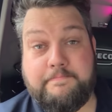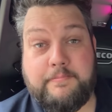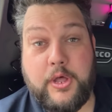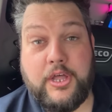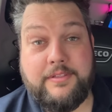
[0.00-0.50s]

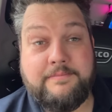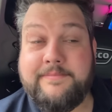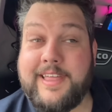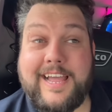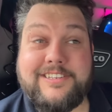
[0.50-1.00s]
But
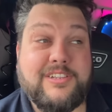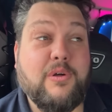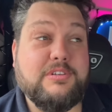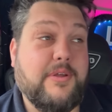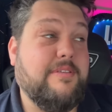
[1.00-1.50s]
that is
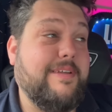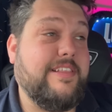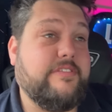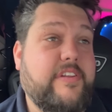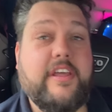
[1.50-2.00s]
not going to be in
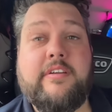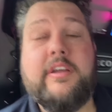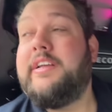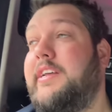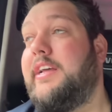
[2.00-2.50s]
this video.
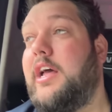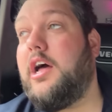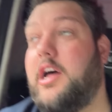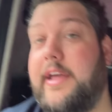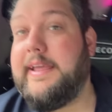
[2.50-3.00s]

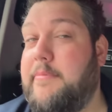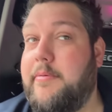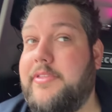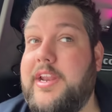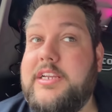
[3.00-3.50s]
It might
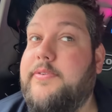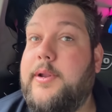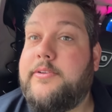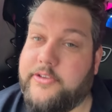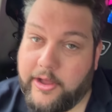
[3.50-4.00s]
be the next
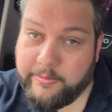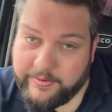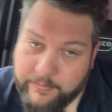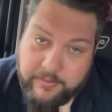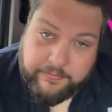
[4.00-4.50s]
one. So
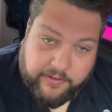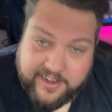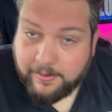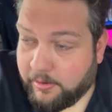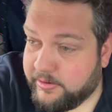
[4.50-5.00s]
if you want to find
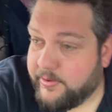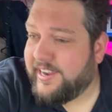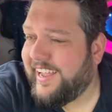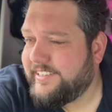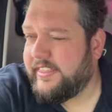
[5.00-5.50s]
out what I'm doing
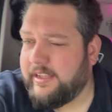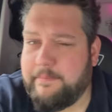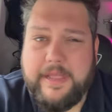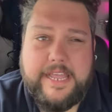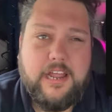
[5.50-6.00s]
next, I think I'm
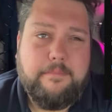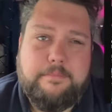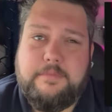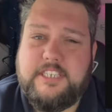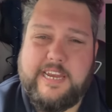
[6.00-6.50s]
picking up
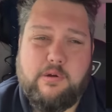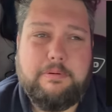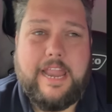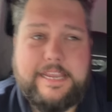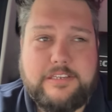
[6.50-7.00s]
steel
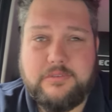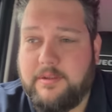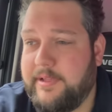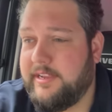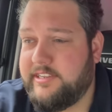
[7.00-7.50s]
plates or
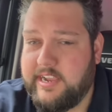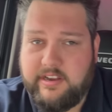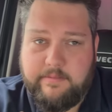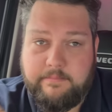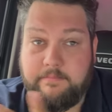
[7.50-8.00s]
something and taking
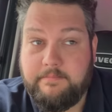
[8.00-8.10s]
them,